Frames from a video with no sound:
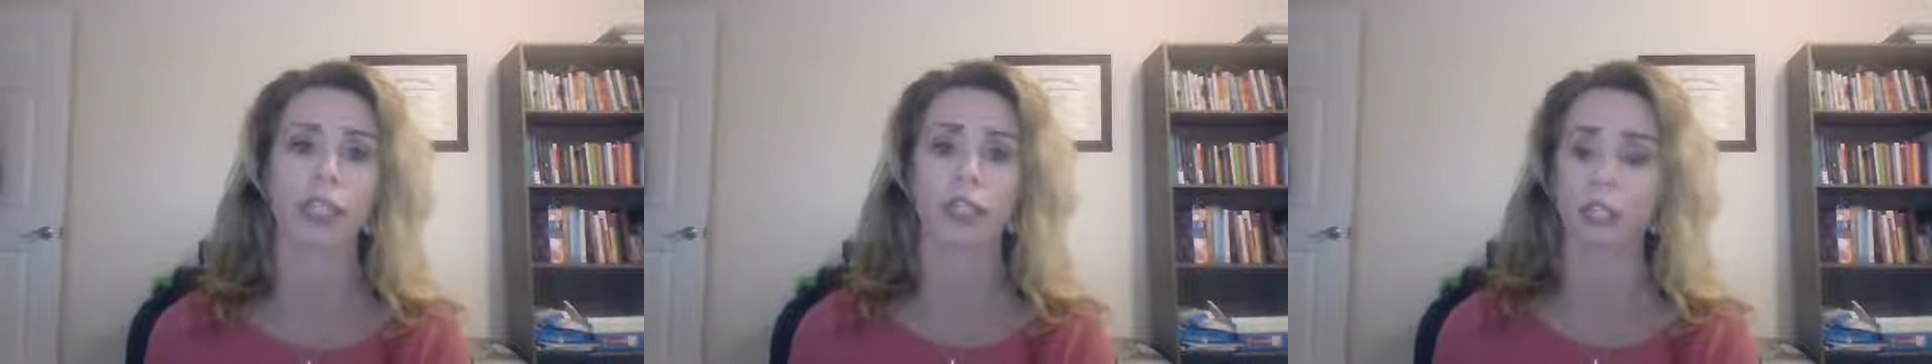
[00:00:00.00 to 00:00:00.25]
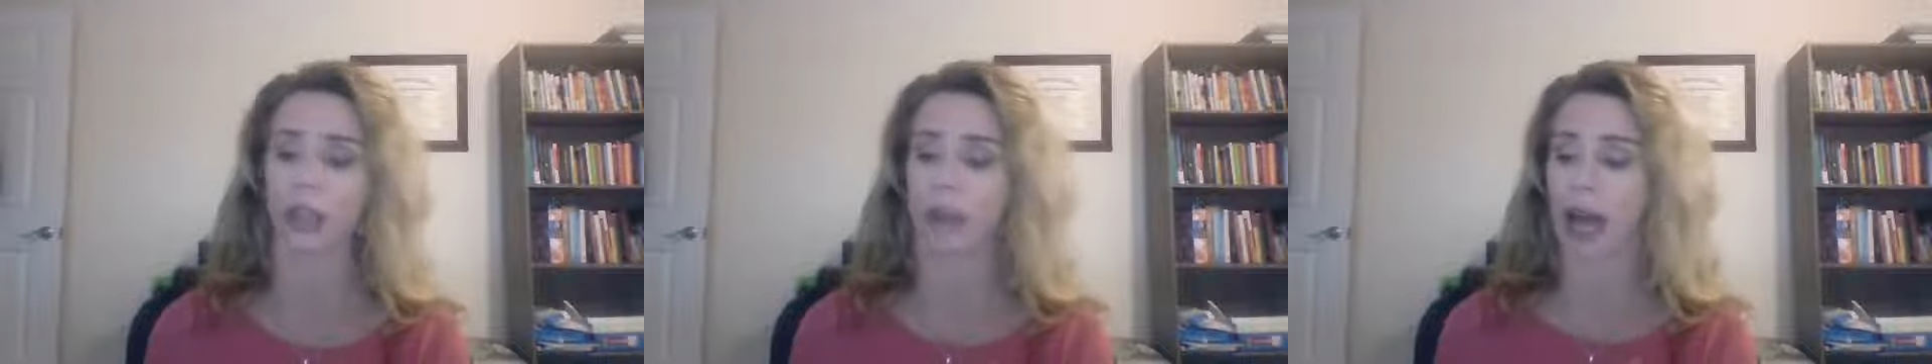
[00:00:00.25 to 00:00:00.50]

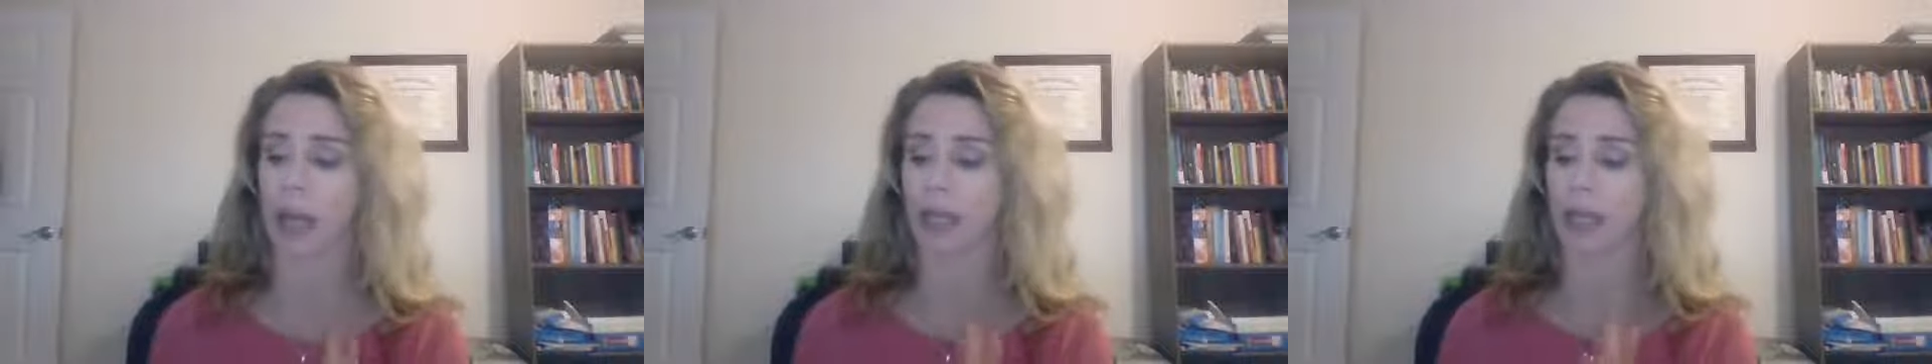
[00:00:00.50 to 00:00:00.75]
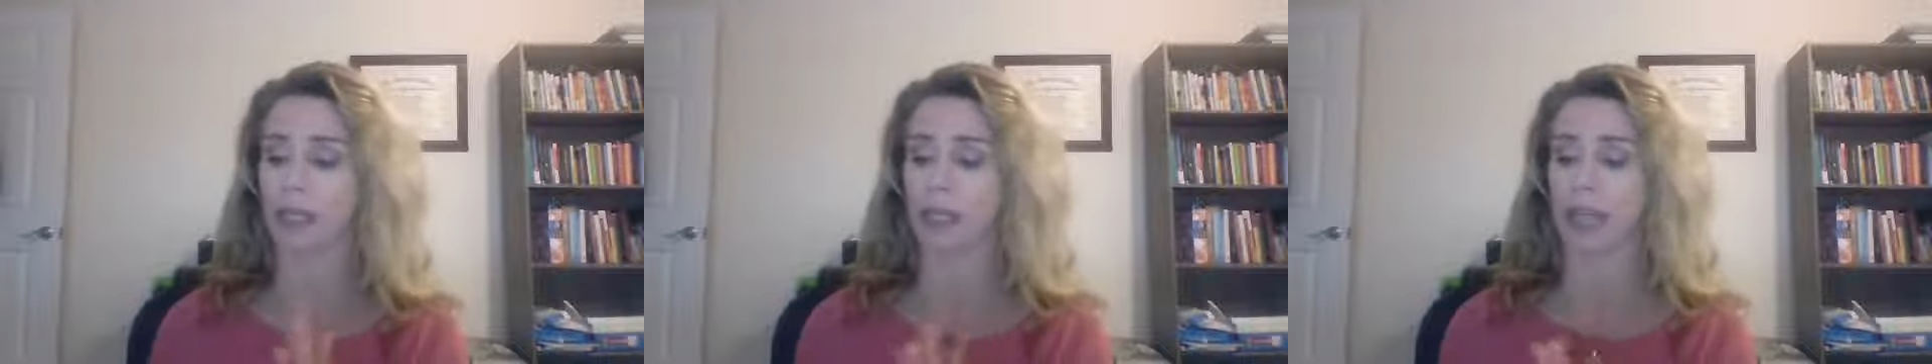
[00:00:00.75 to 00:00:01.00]
So that
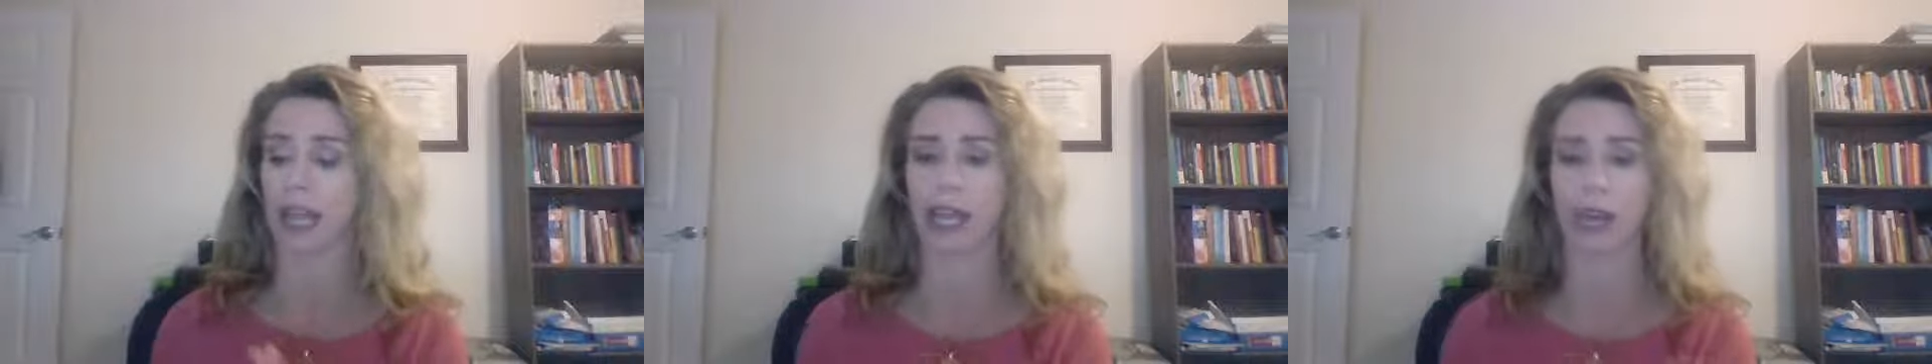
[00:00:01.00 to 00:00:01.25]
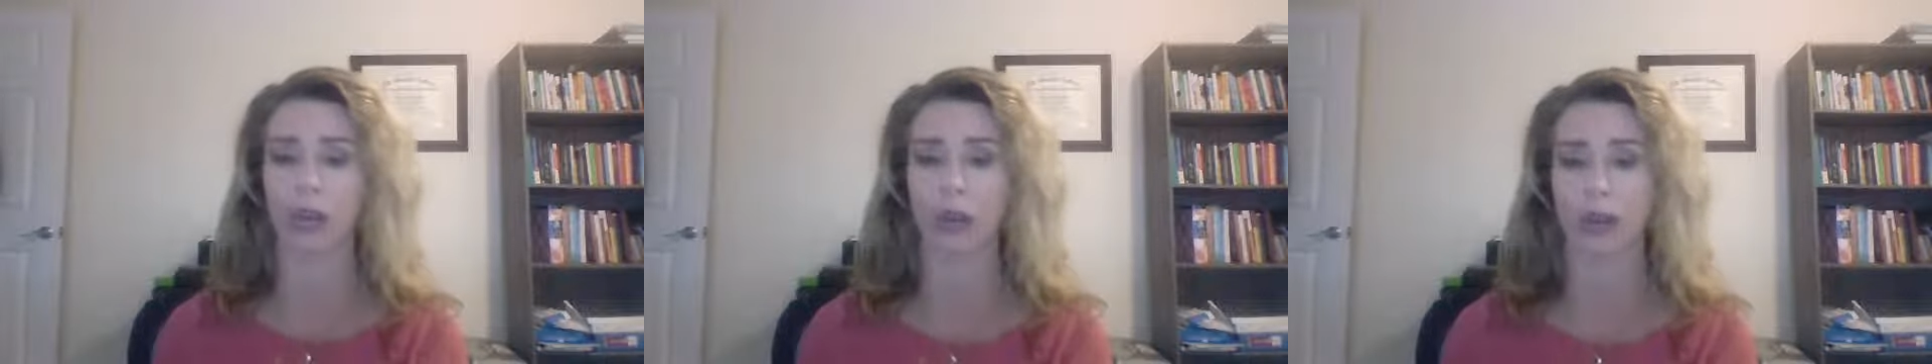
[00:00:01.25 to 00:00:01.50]
could be
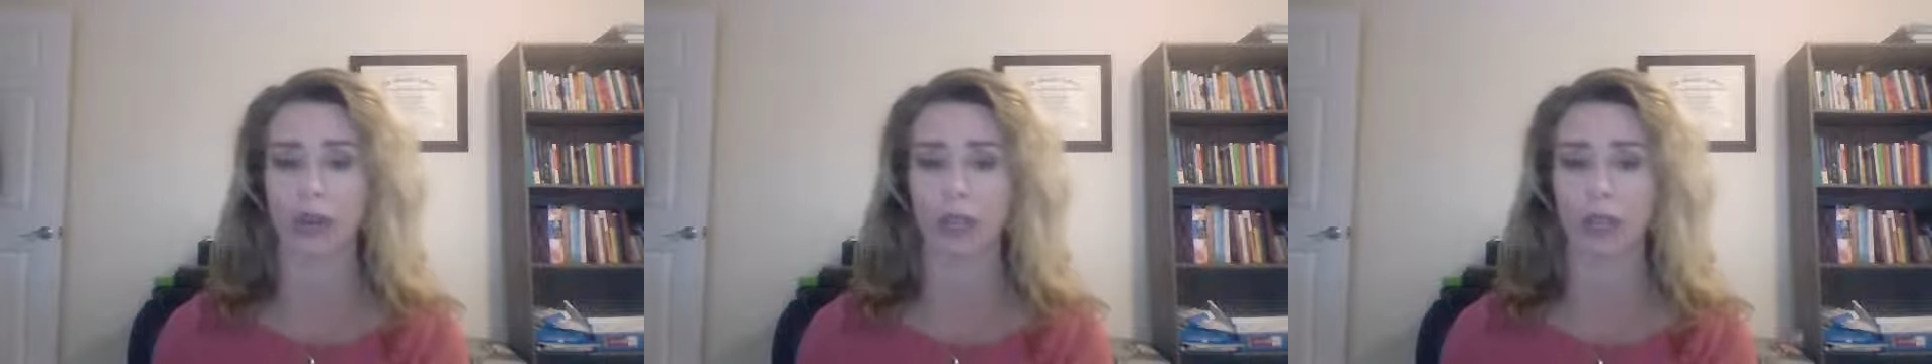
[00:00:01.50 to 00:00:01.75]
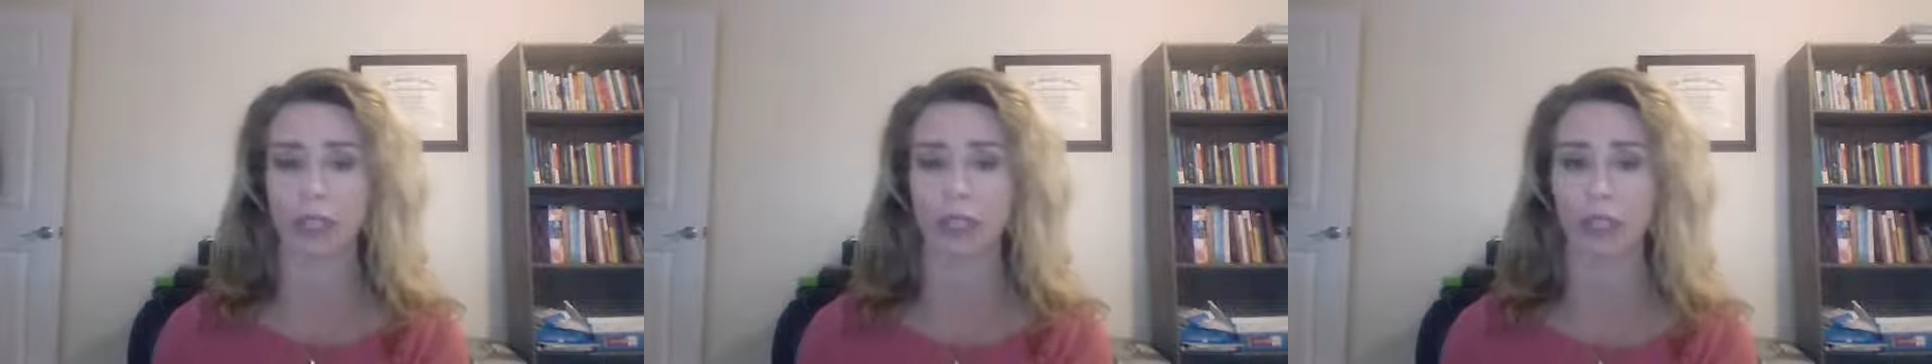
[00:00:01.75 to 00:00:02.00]
anywhere,
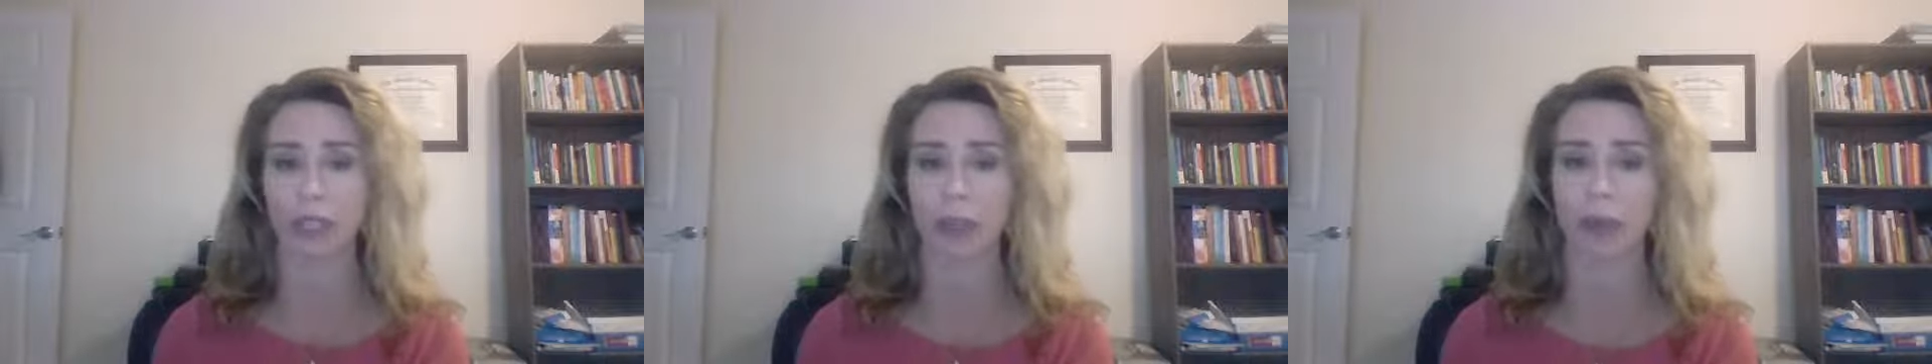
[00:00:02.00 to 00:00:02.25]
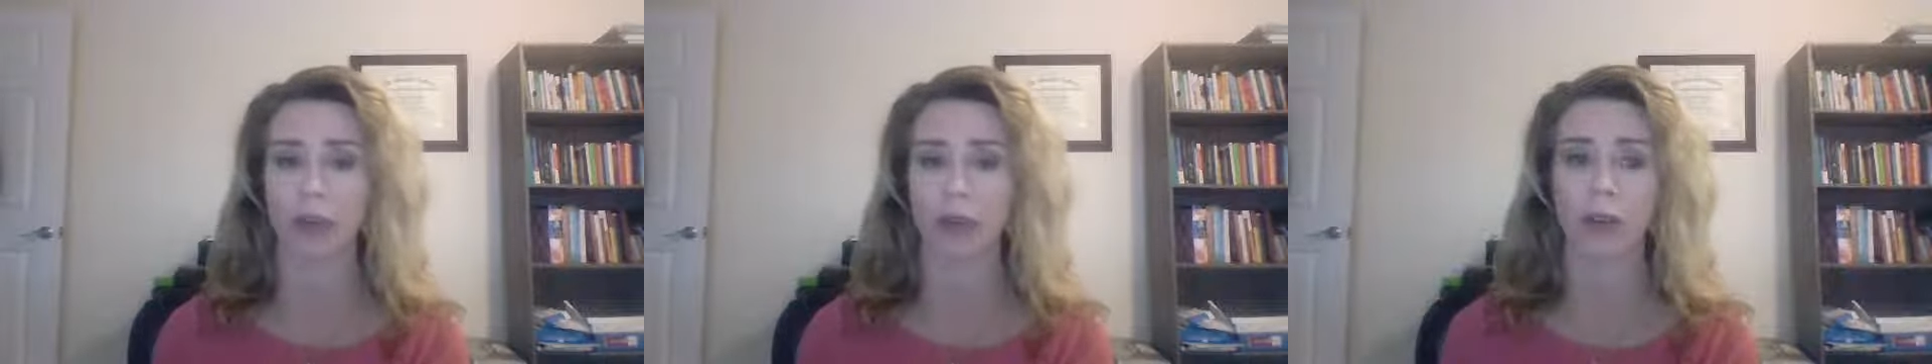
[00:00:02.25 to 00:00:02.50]
it's usually
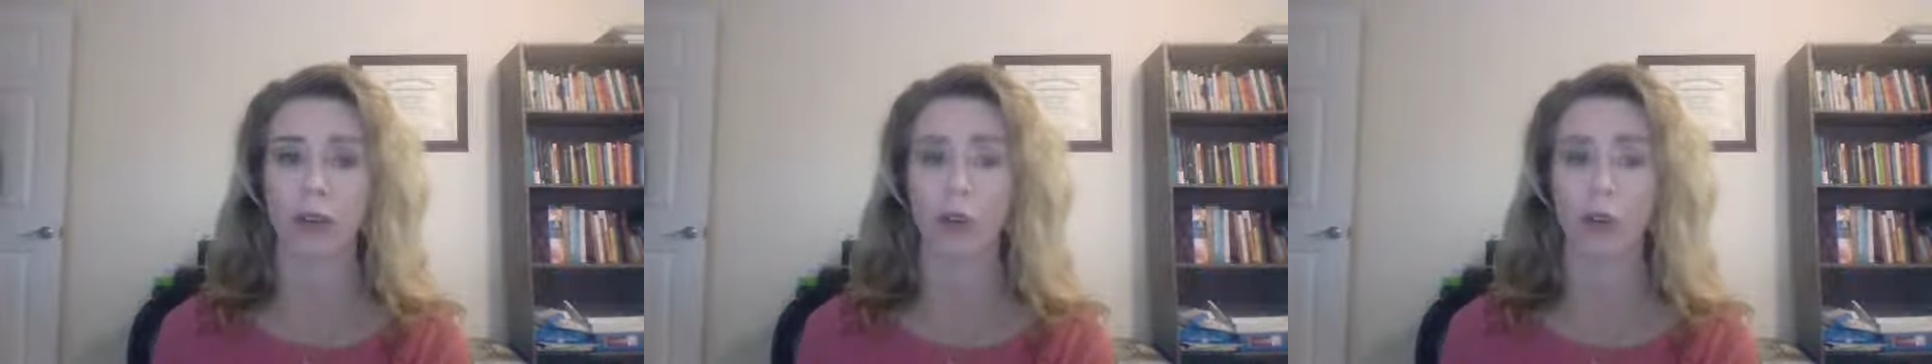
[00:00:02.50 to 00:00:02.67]
about